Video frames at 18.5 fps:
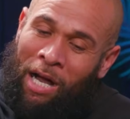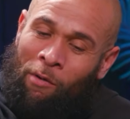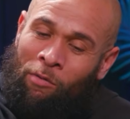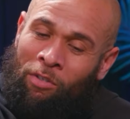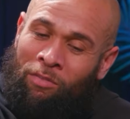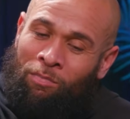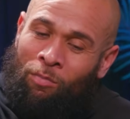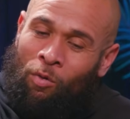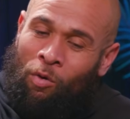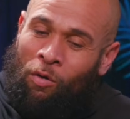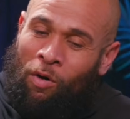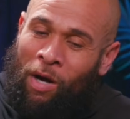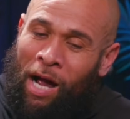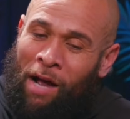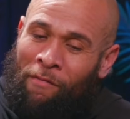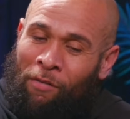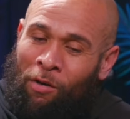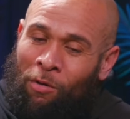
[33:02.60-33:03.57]
power is more,
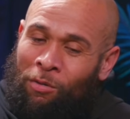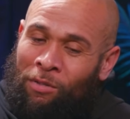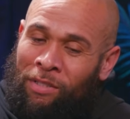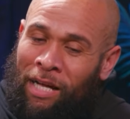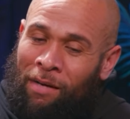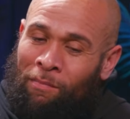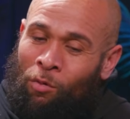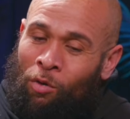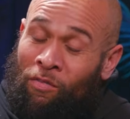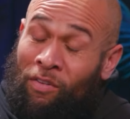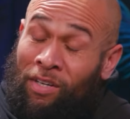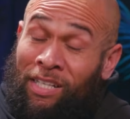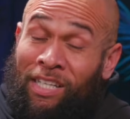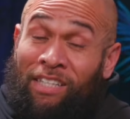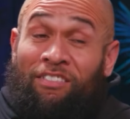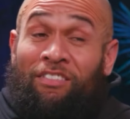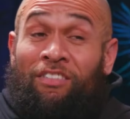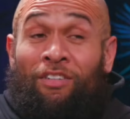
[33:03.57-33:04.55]
I felt, was like more of
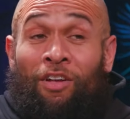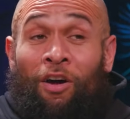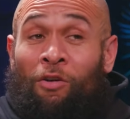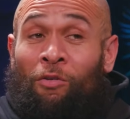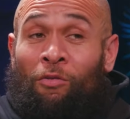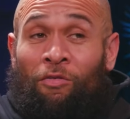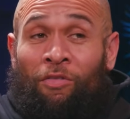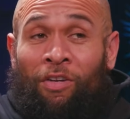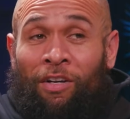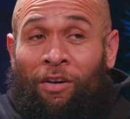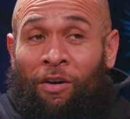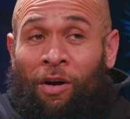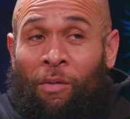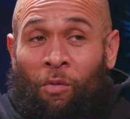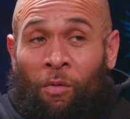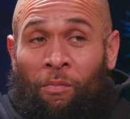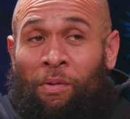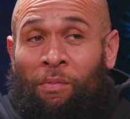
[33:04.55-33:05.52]
an external thing
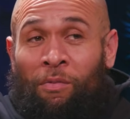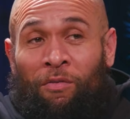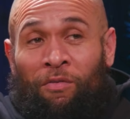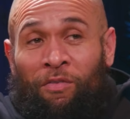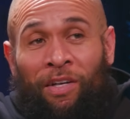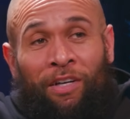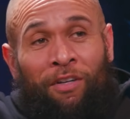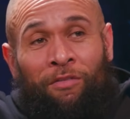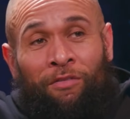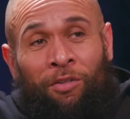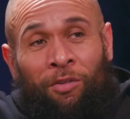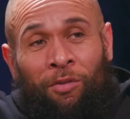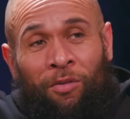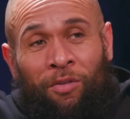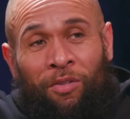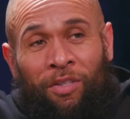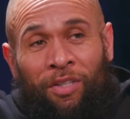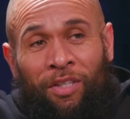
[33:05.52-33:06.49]
and what people think of you.